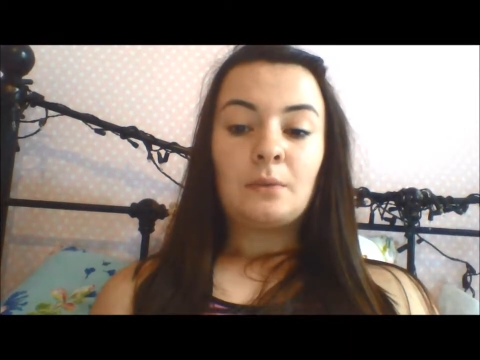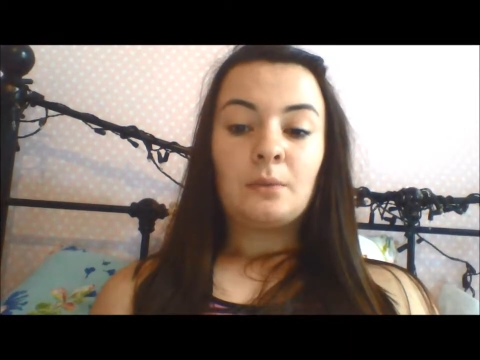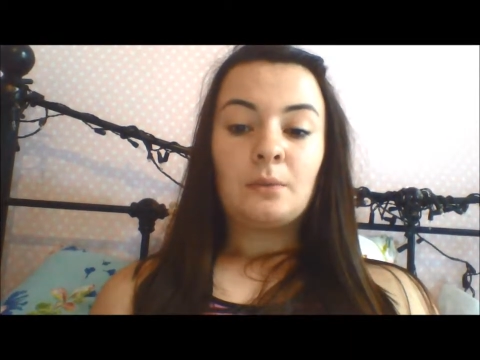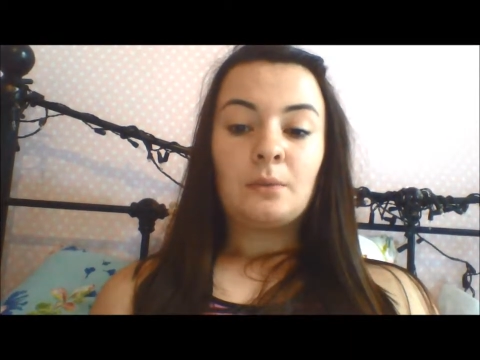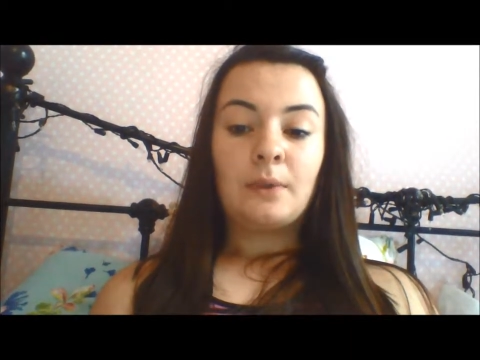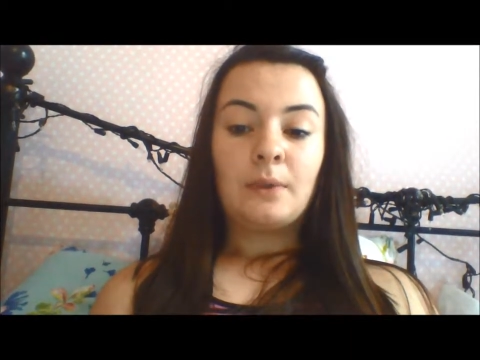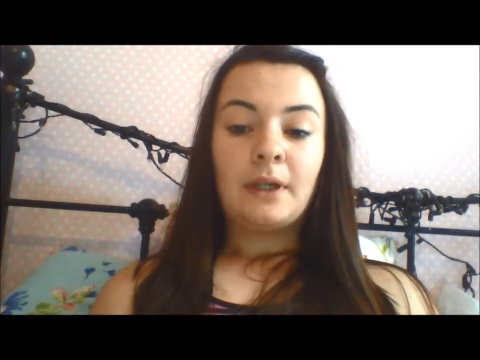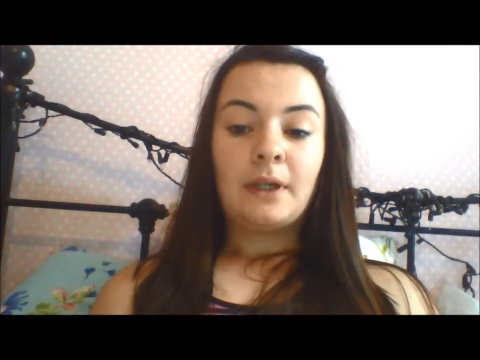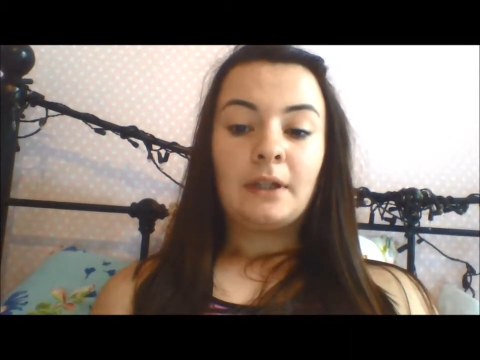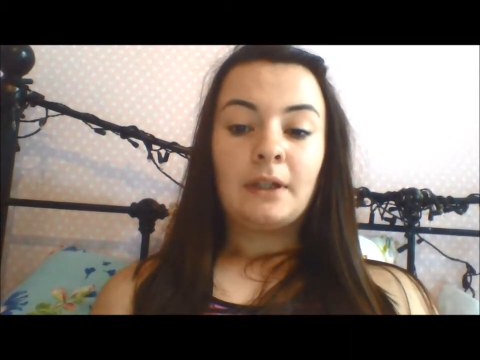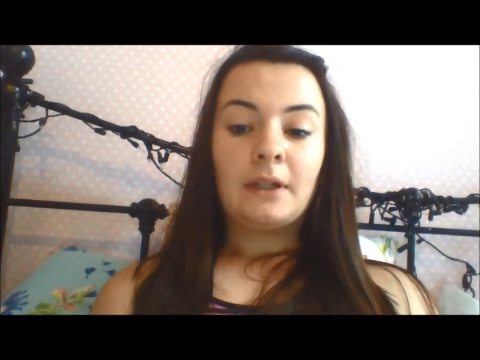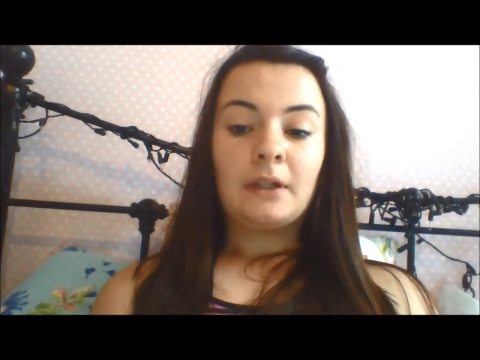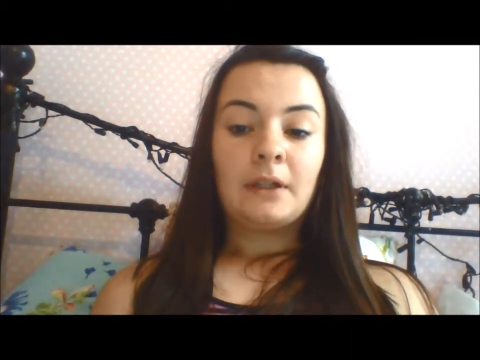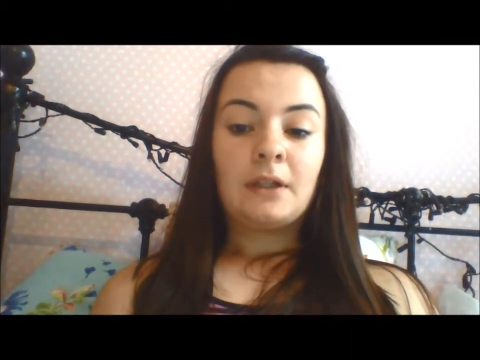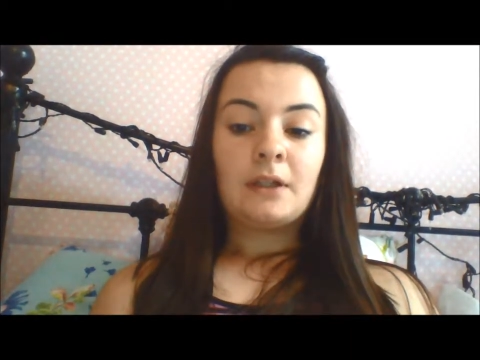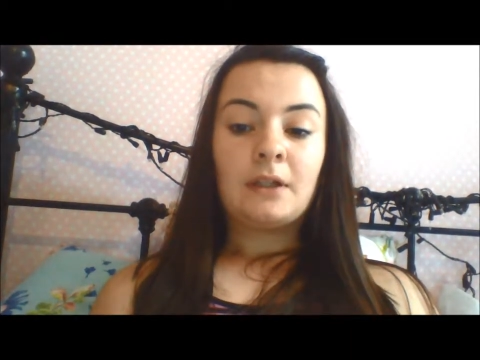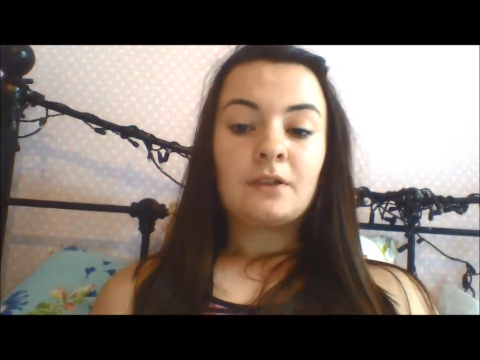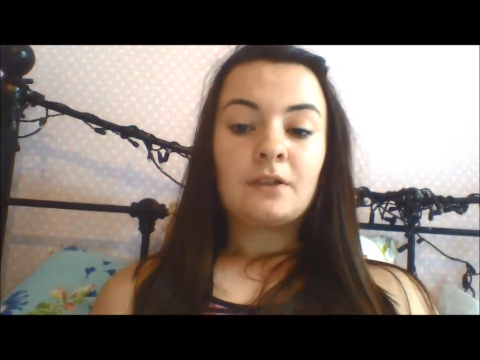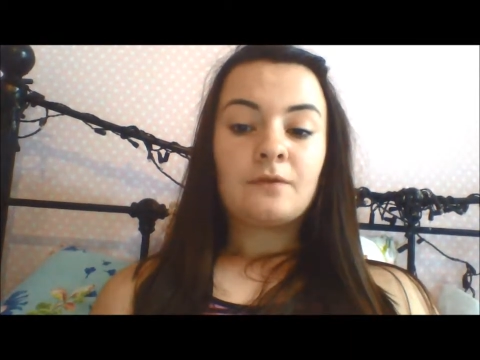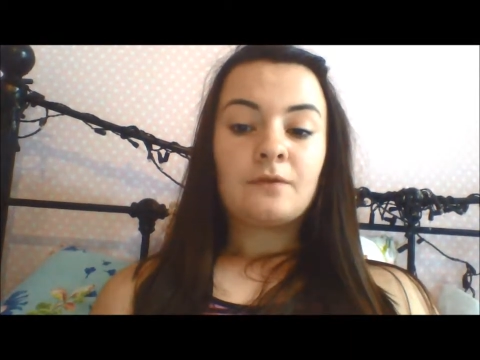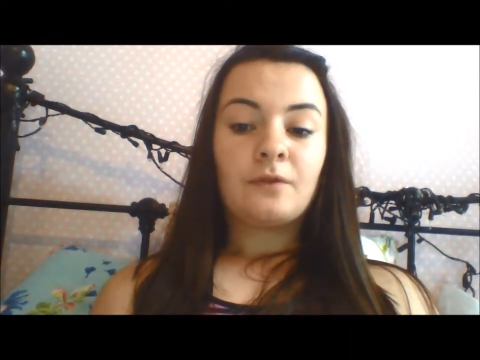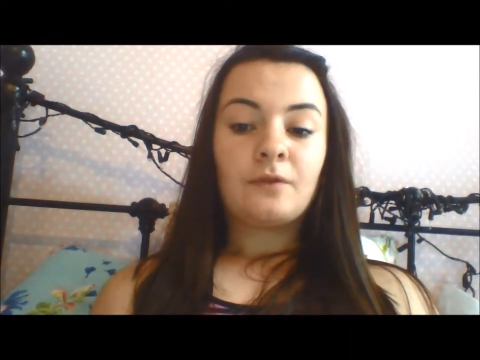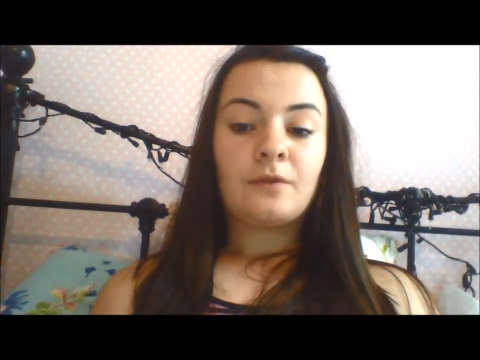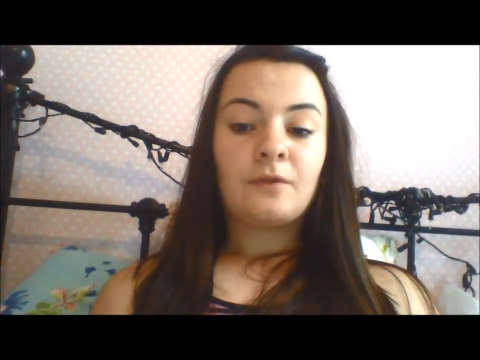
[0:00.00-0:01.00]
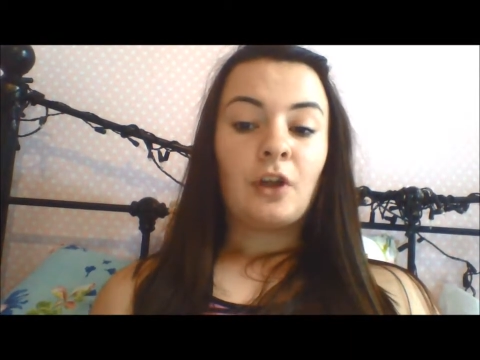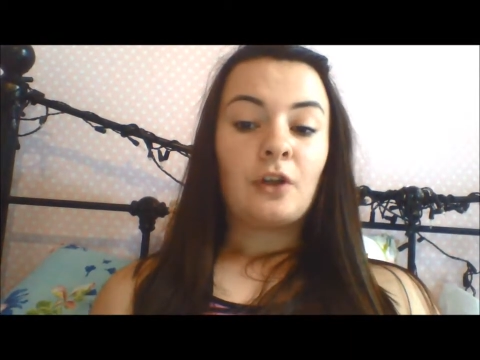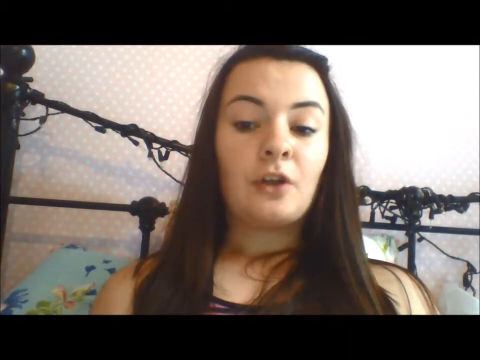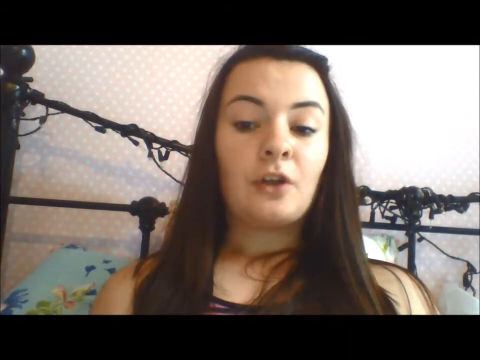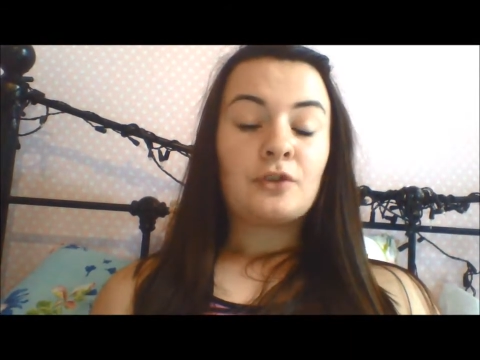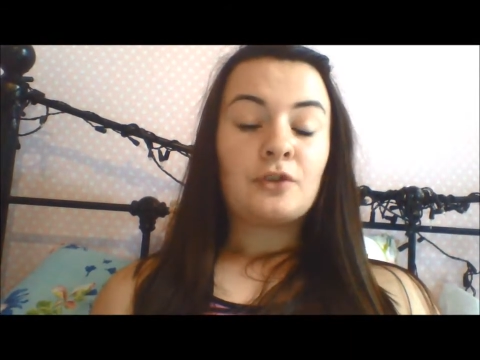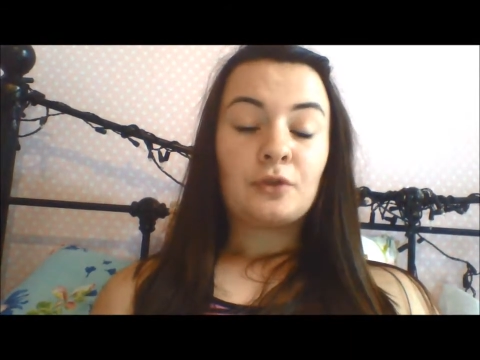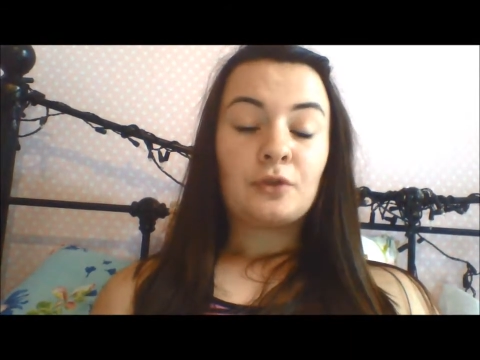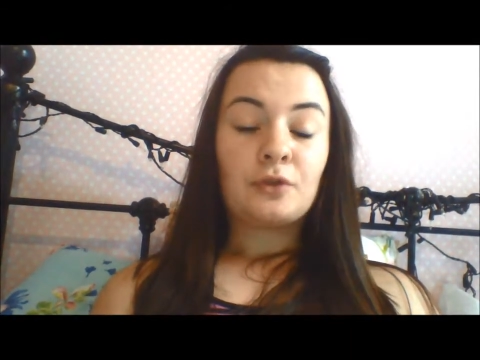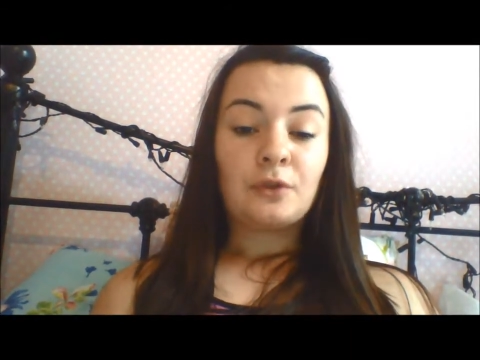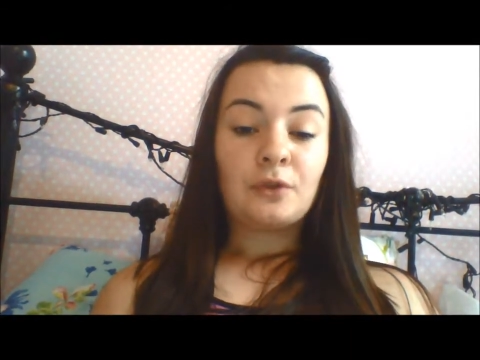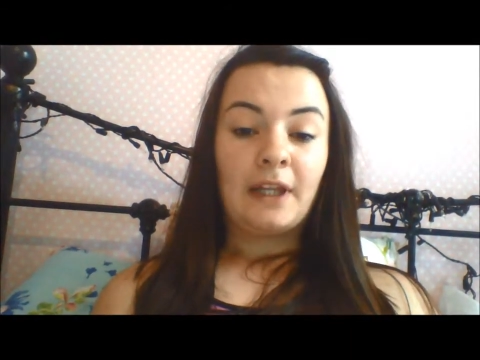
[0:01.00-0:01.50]
will follow
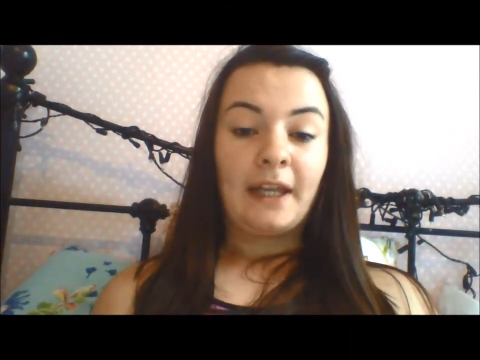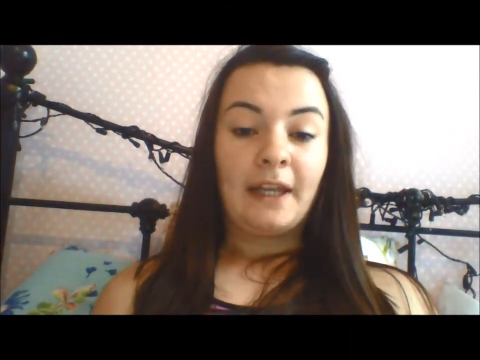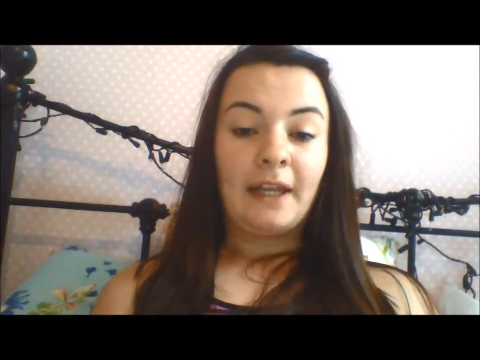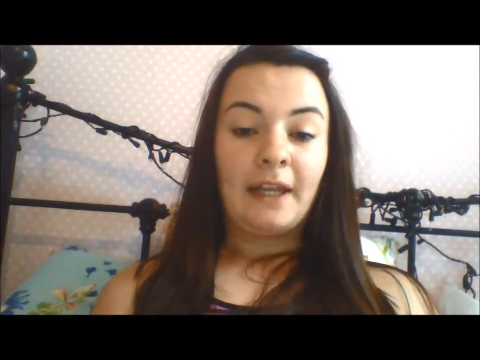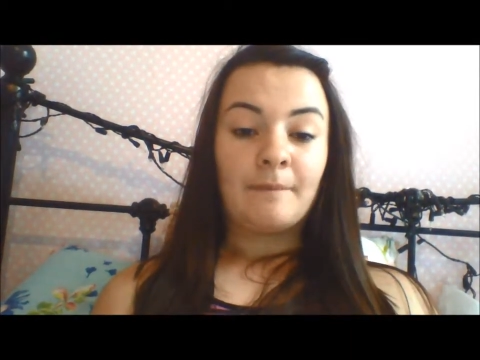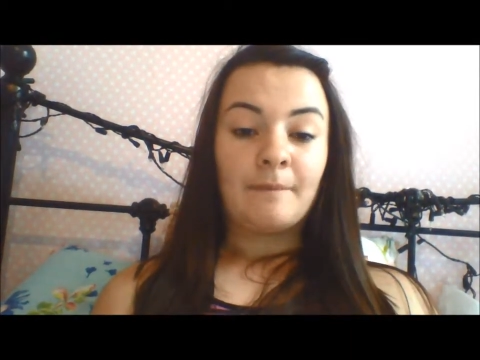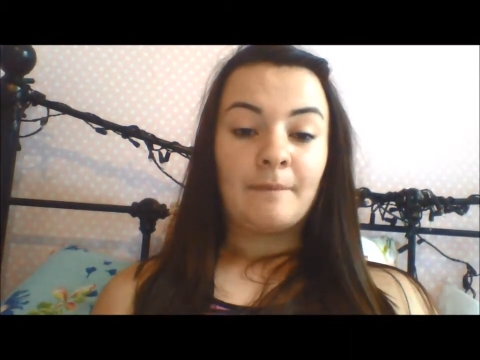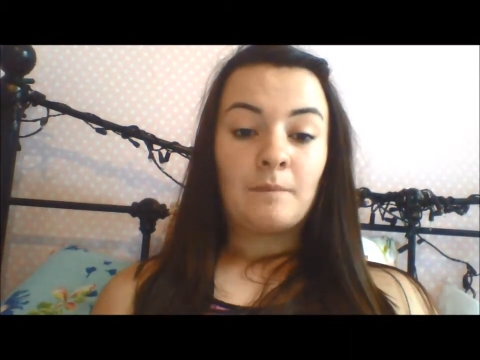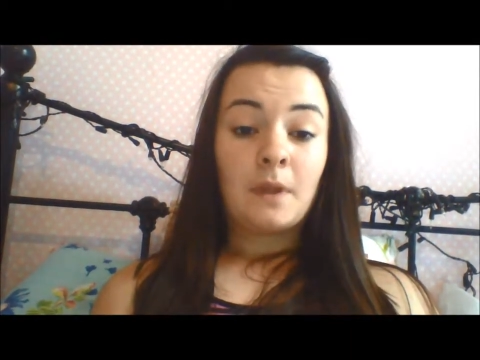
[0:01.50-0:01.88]
shortly.